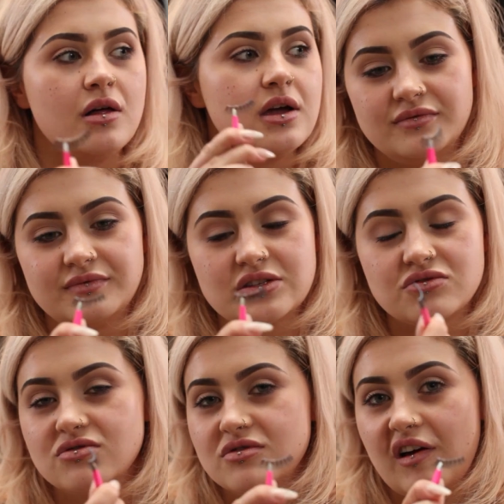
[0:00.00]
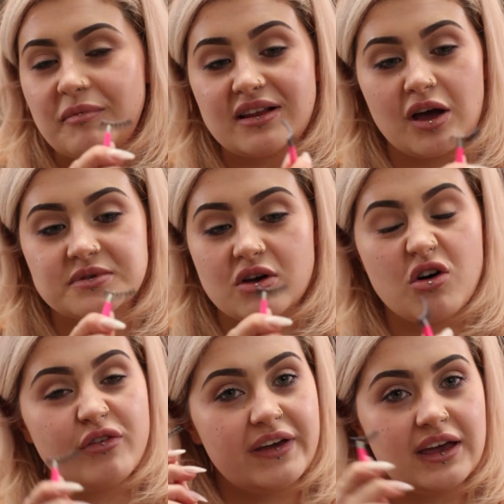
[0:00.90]
I don't know, I've made cups of
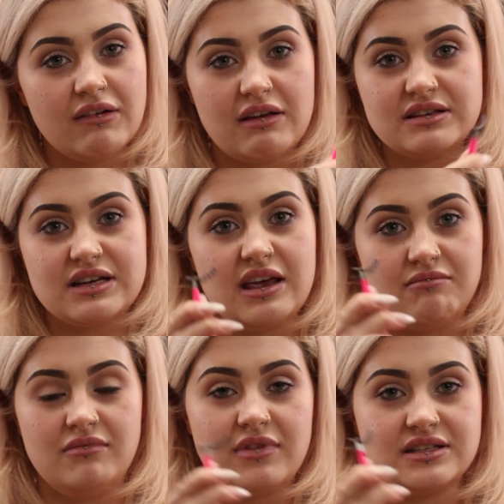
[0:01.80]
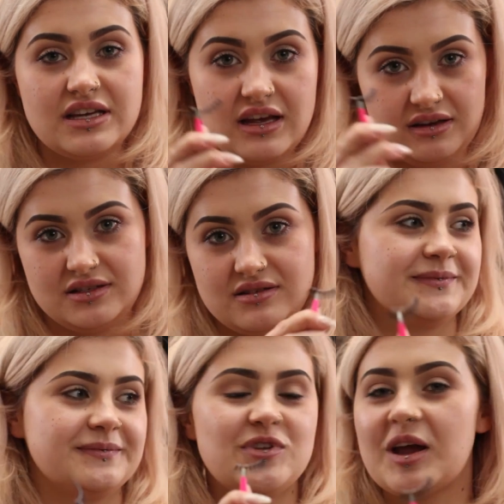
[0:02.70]
coffee in the time that takes.
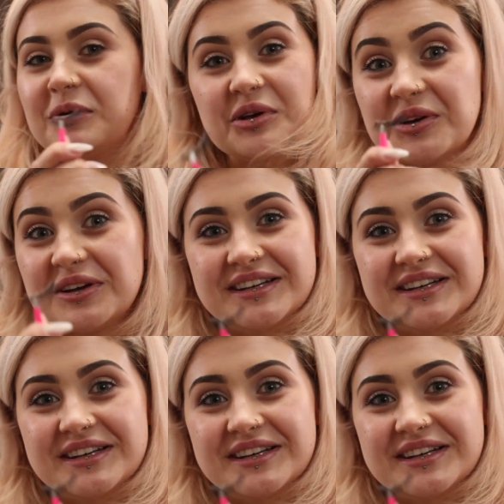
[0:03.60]
So how are you?